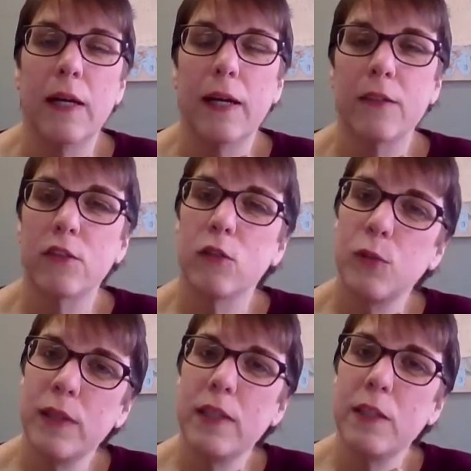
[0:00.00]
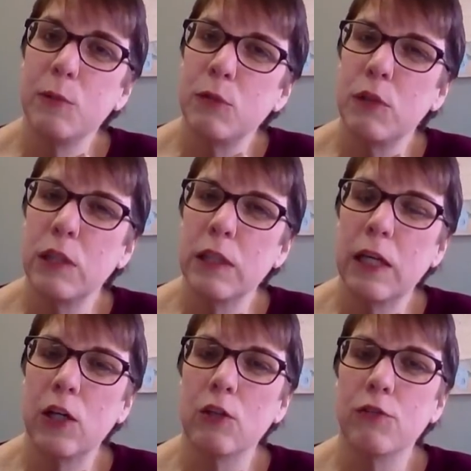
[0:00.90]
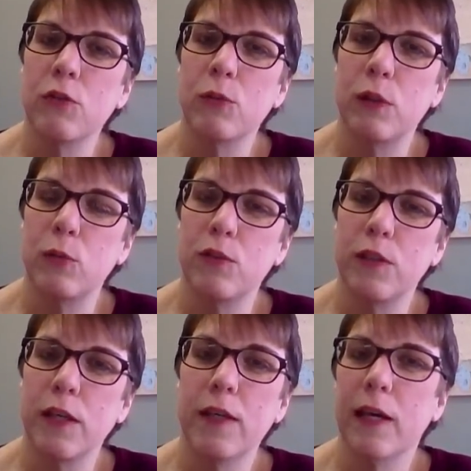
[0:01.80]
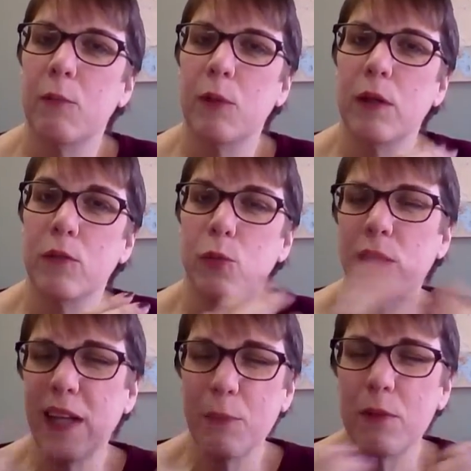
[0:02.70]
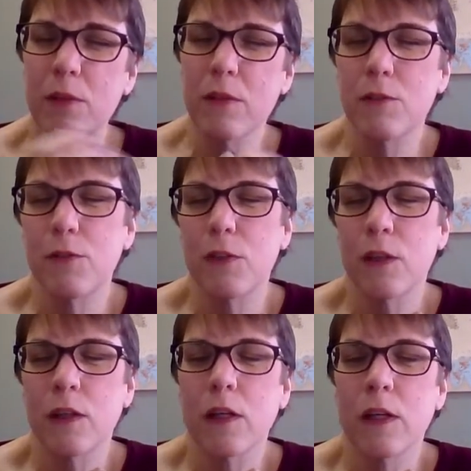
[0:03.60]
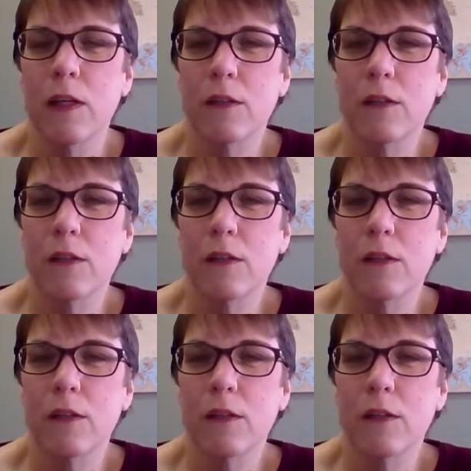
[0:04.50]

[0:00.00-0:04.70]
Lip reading: And so we need to be really careful when we're saying that, because what happens if the